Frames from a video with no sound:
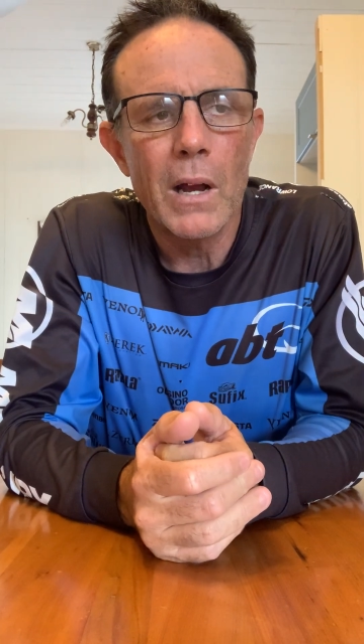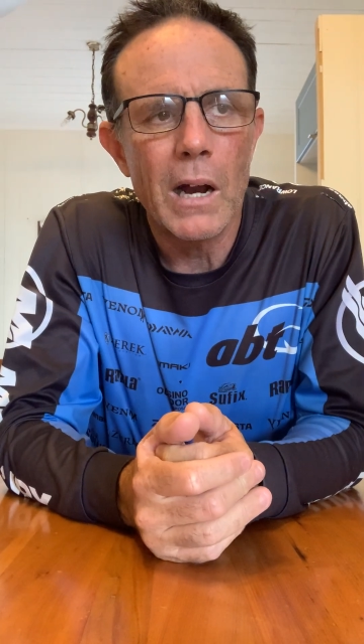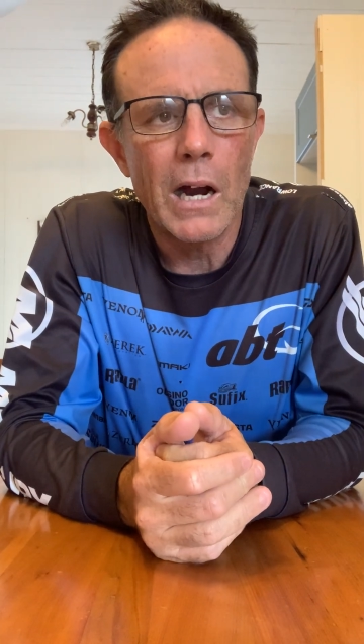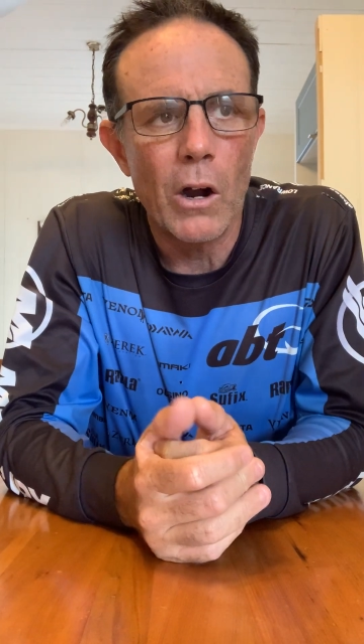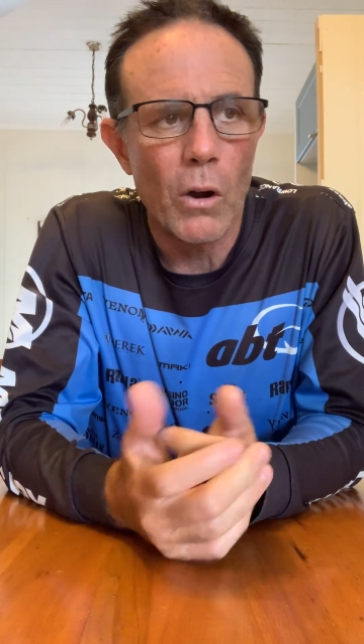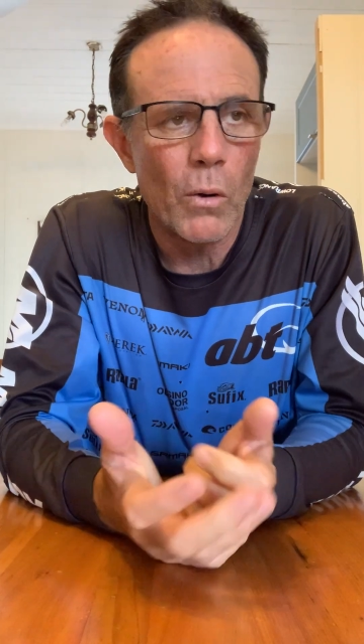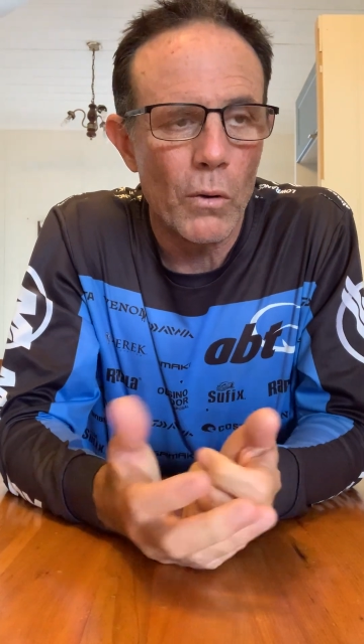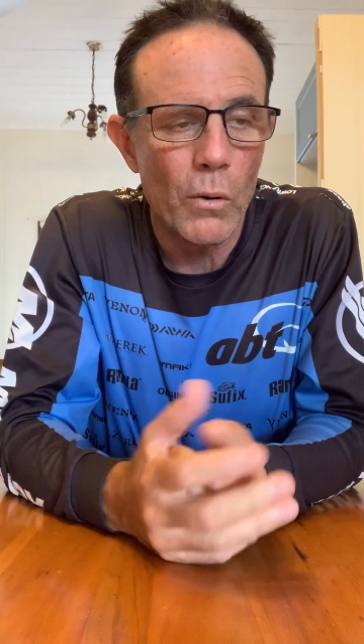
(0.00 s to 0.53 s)

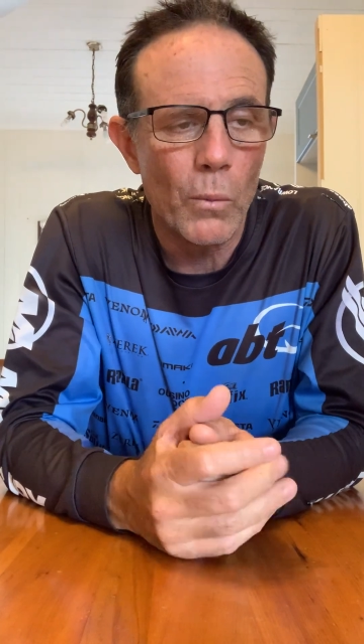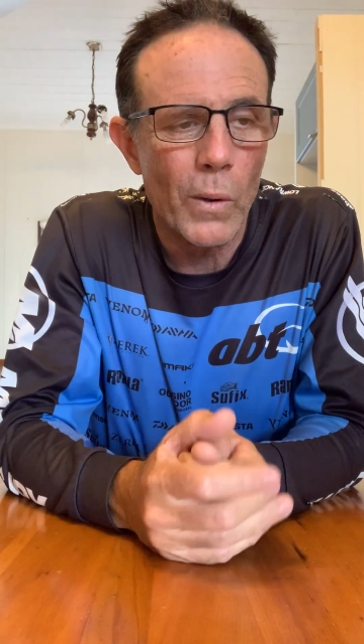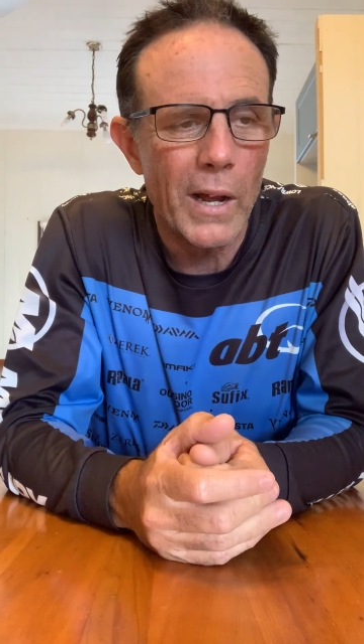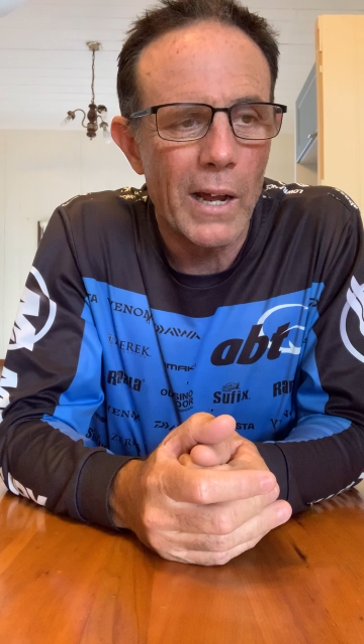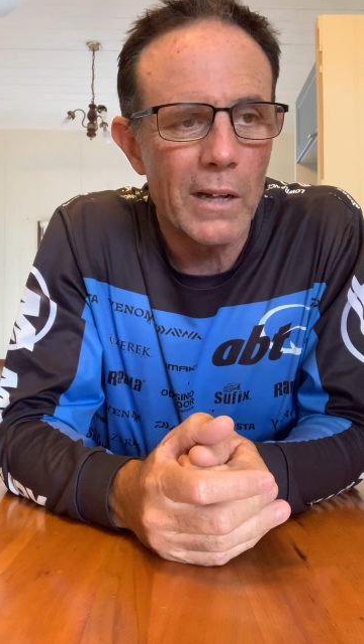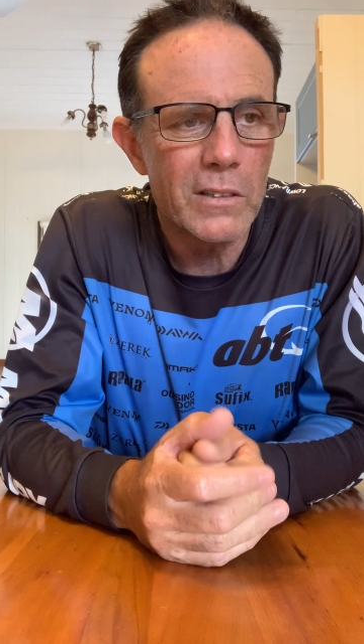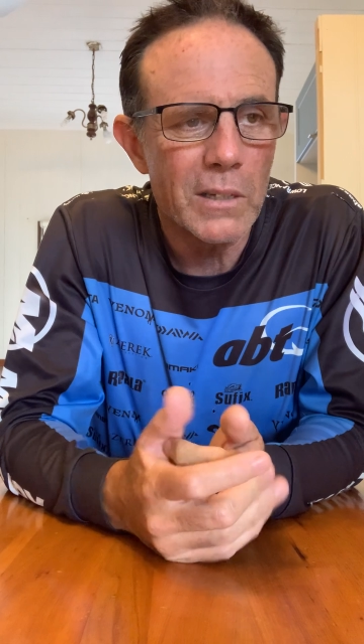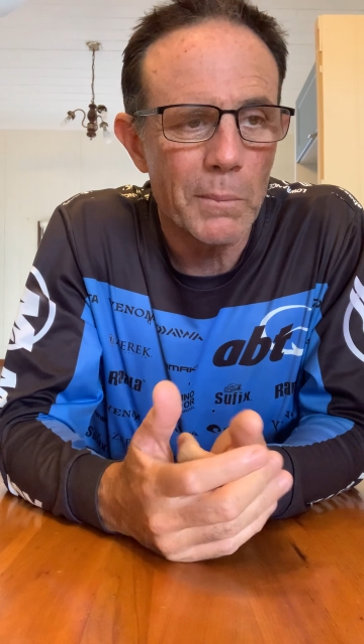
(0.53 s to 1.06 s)
or
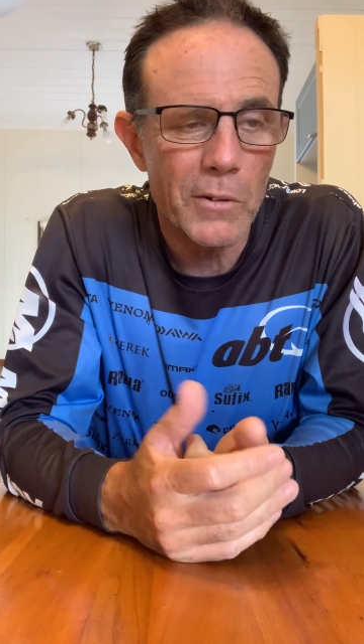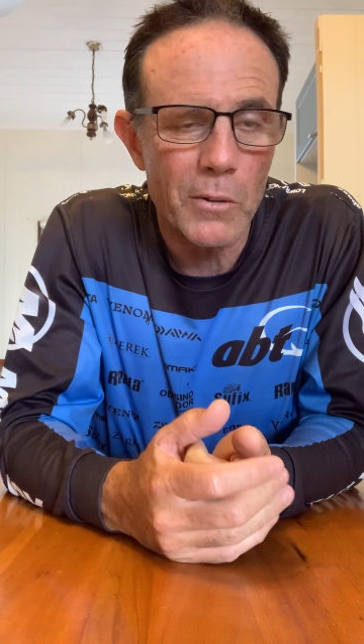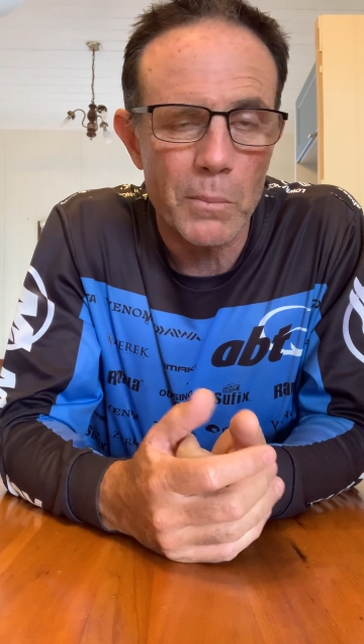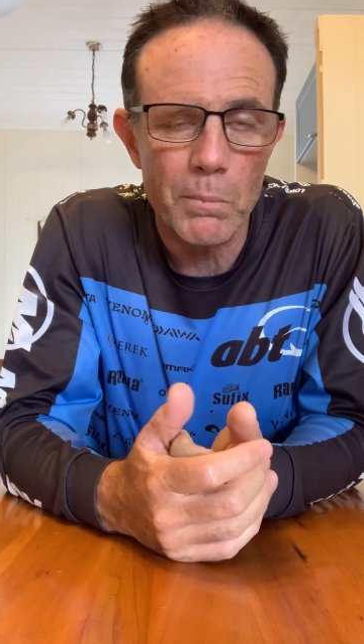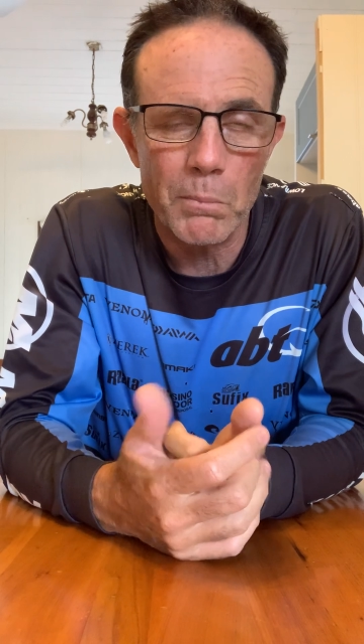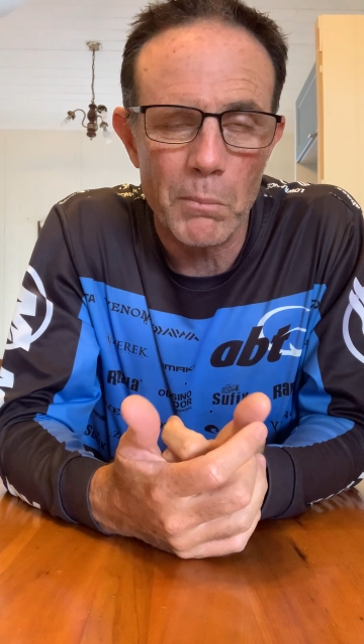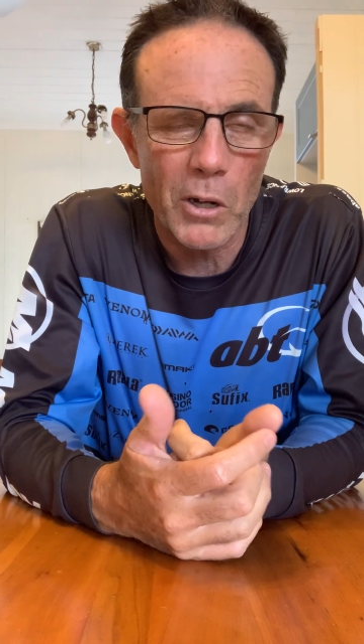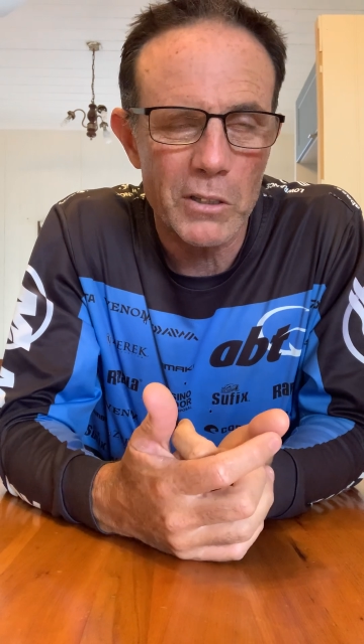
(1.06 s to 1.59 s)
aware, some of you,
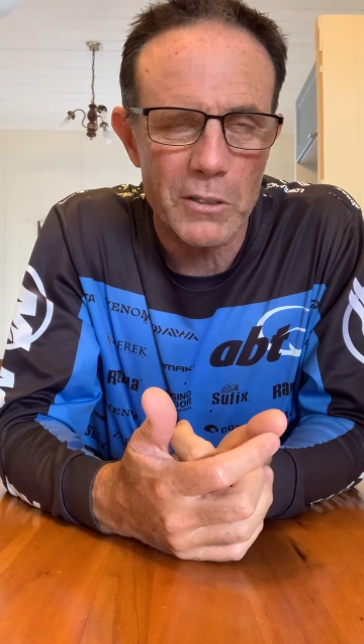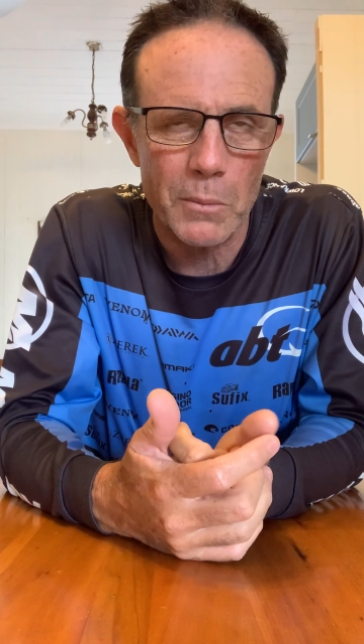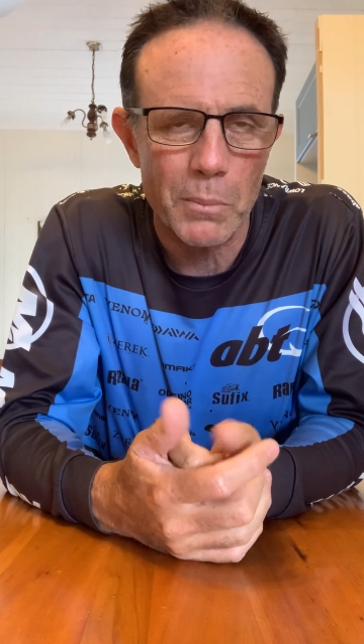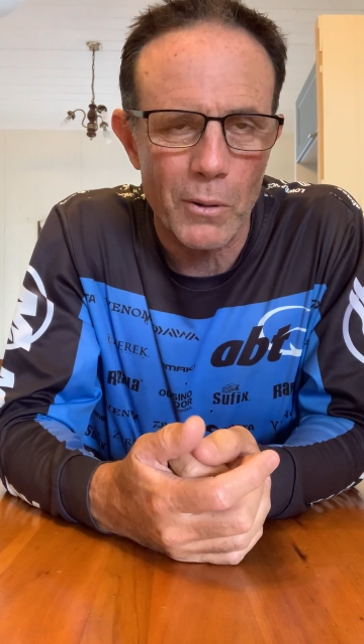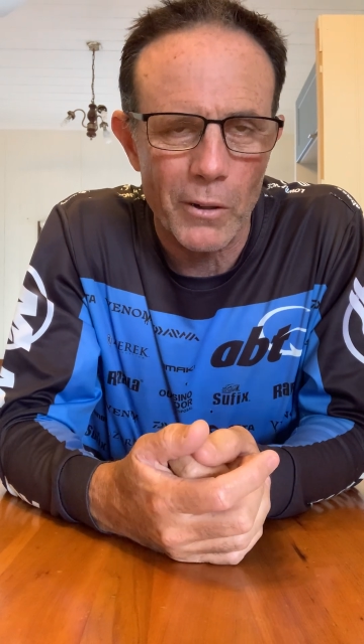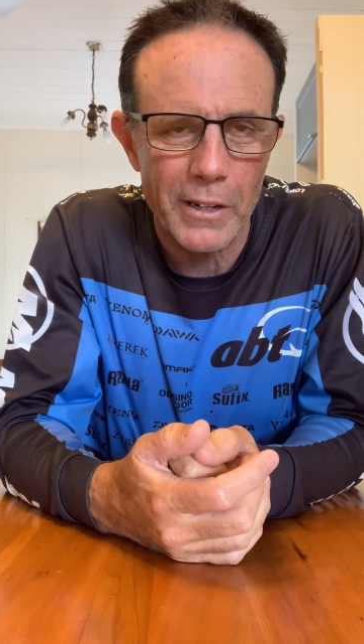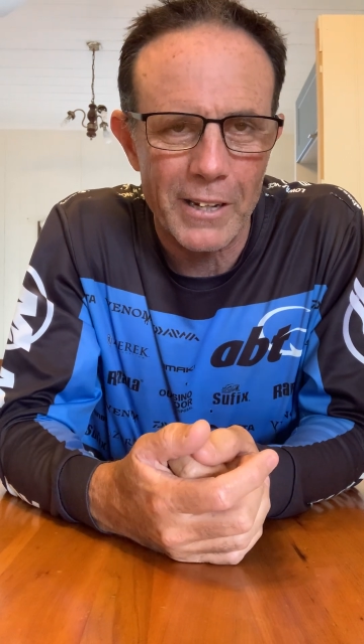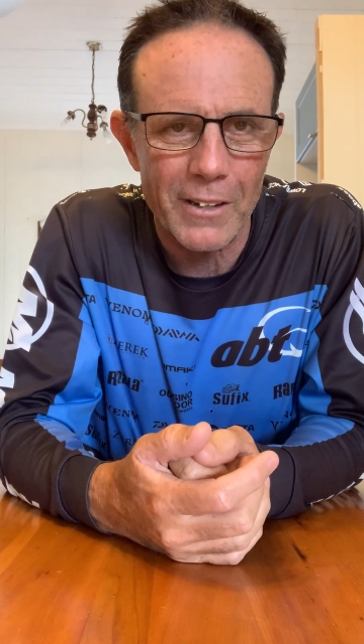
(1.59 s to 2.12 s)
most of you
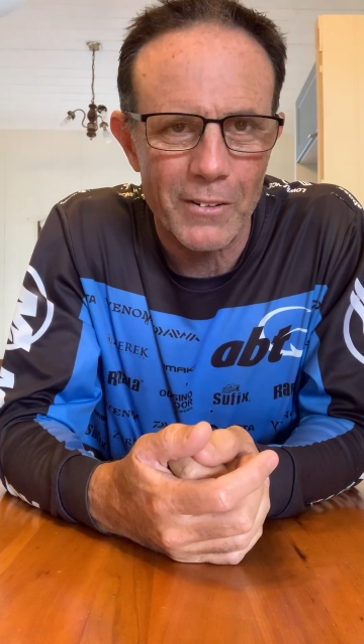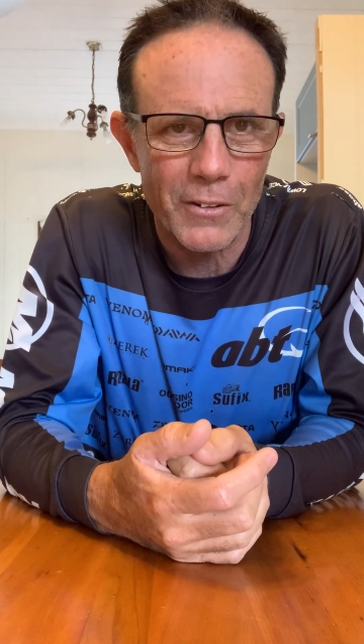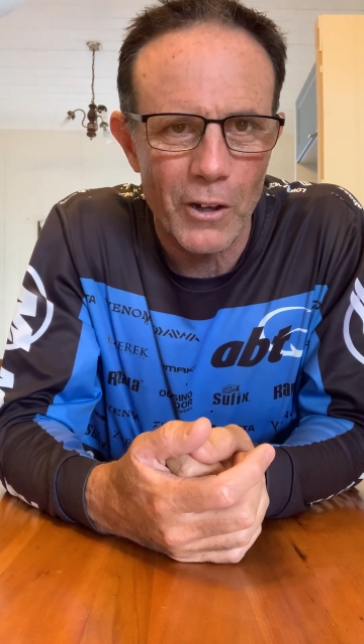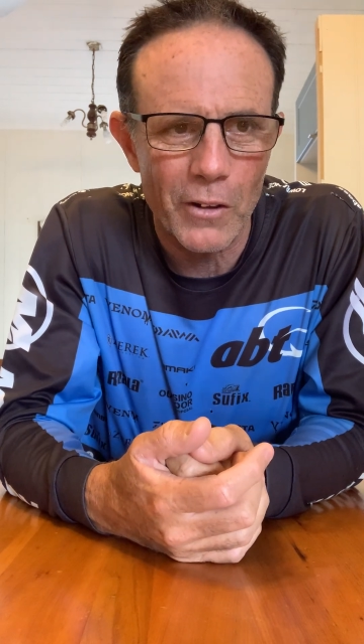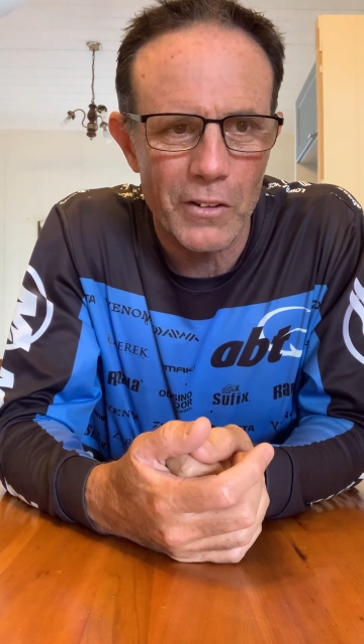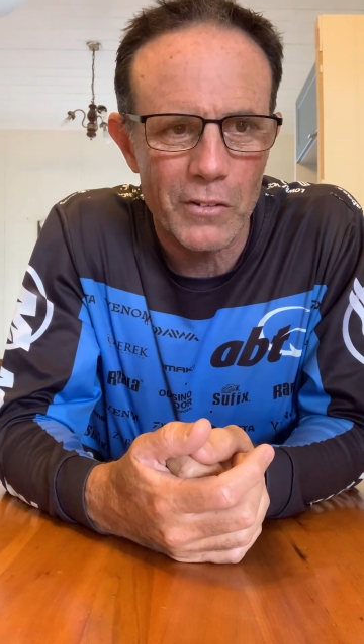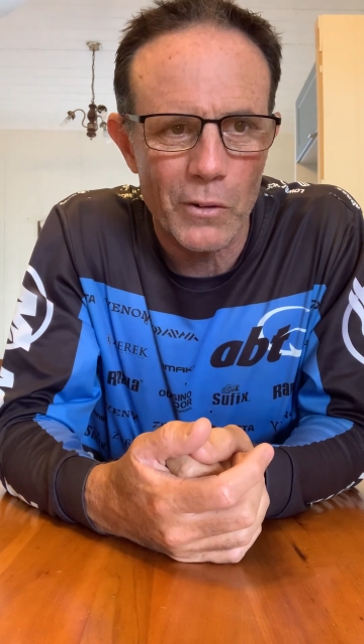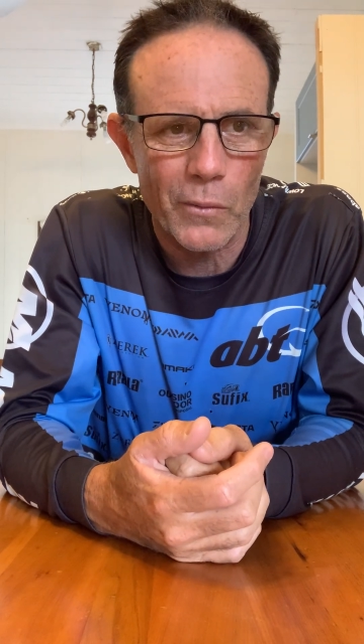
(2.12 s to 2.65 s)
probably
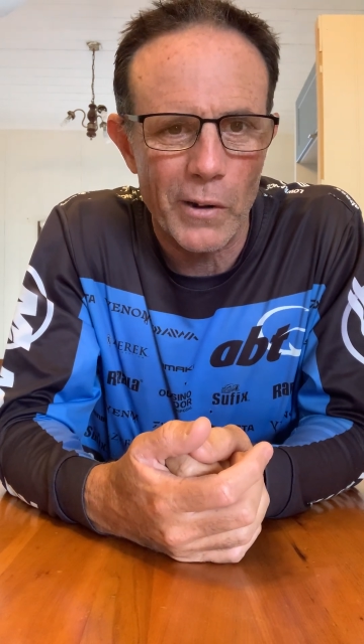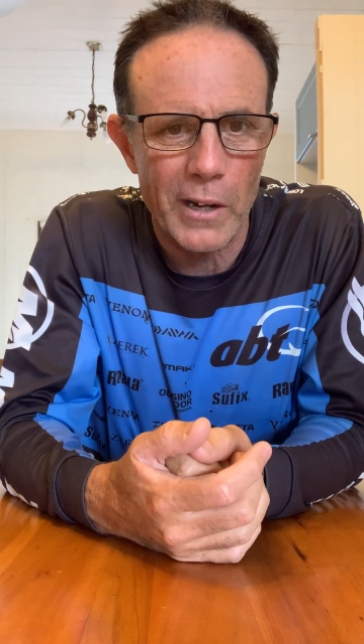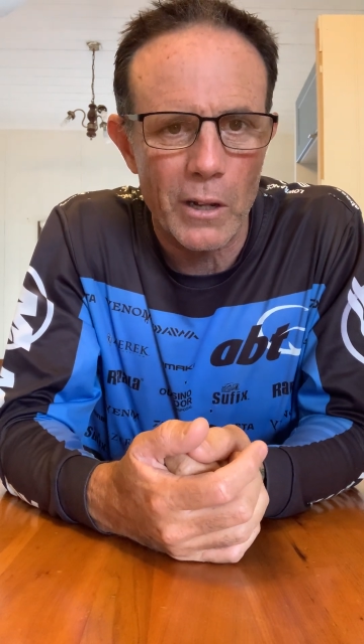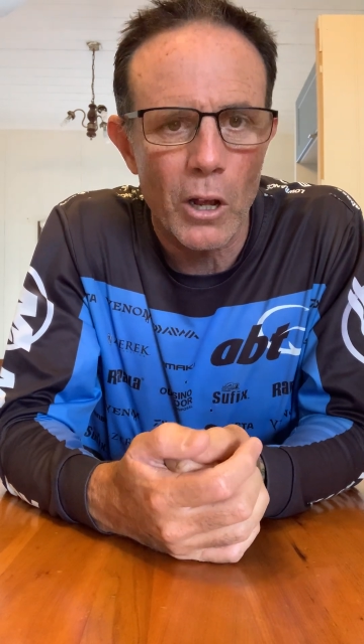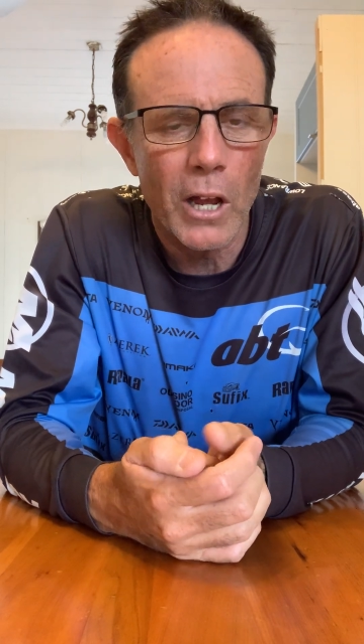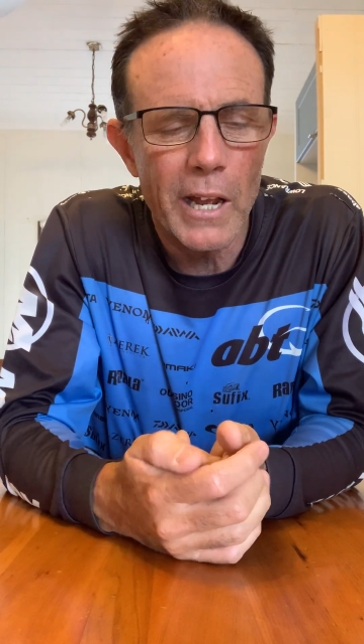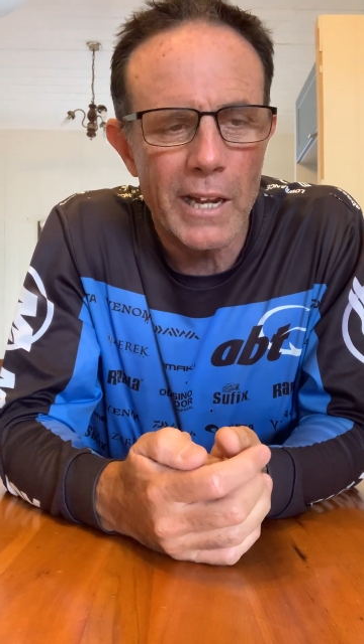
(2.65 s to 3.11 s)
know this already.